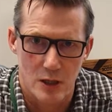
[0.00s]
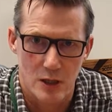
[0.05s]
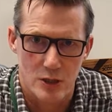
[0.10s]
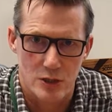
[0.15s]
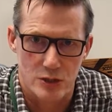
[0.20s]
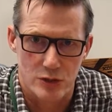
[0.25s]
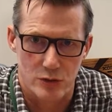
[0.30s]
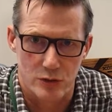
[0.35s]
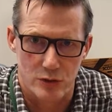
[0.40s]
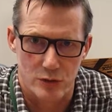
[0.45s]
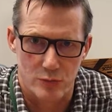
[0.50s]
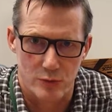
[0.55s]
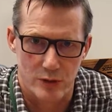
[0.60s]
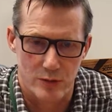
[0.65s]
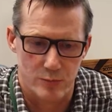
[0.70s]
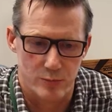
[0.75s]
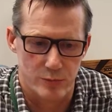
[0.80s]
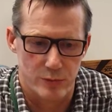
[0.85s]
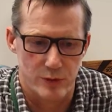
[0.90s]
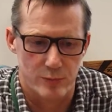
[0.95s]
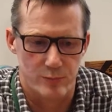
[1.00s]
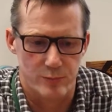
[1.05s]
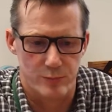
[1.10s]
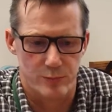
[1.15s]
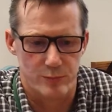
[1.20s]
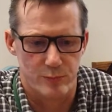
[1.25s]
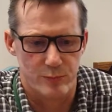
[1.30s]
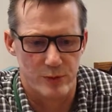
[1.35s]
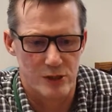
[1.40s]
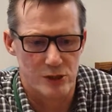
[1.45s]
so that when the
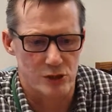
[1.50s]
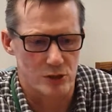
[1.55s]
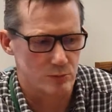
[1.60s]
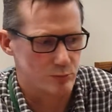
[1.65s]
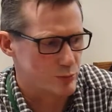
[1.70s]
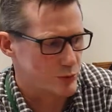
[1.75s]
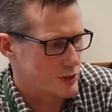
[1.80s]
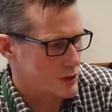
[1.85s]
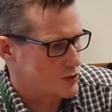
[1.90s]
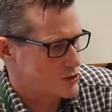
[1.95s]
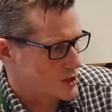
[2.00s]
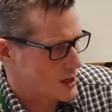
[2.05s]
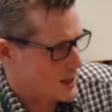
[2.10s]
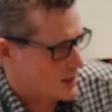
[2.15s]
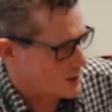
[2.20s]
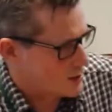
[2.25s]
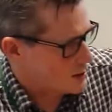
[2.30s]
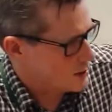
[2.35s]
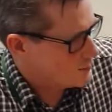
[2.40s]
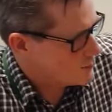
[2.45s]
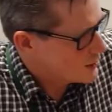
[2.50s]
patient breathes in,